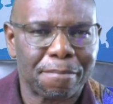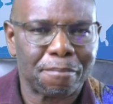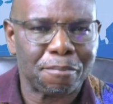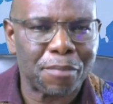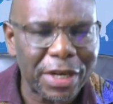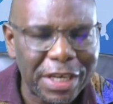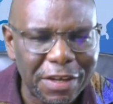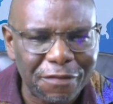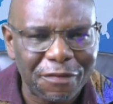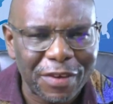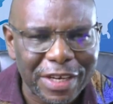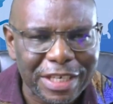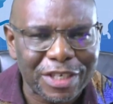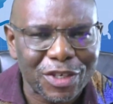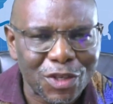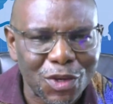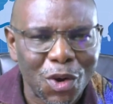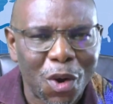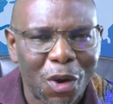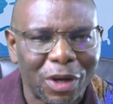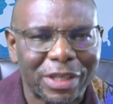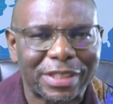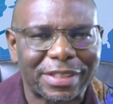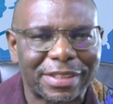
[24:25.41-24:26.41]
But if it's
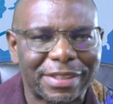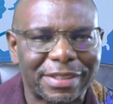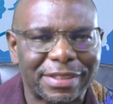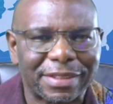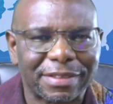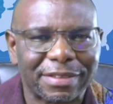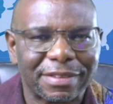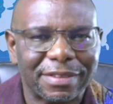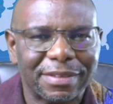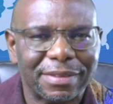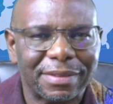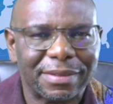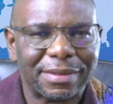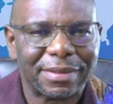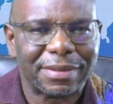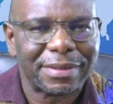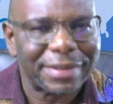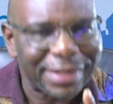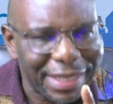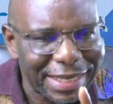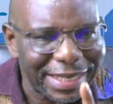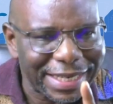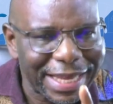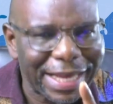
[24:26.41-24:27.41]
not,
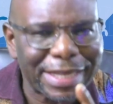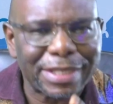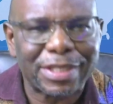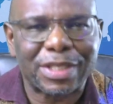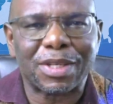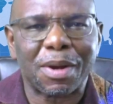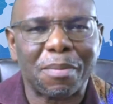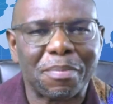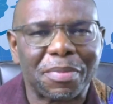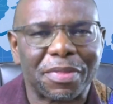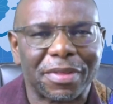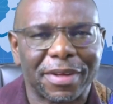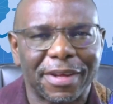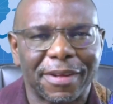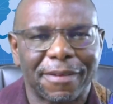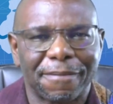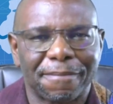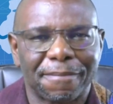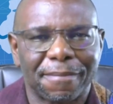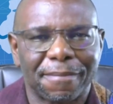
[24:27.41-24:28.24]
then there is something.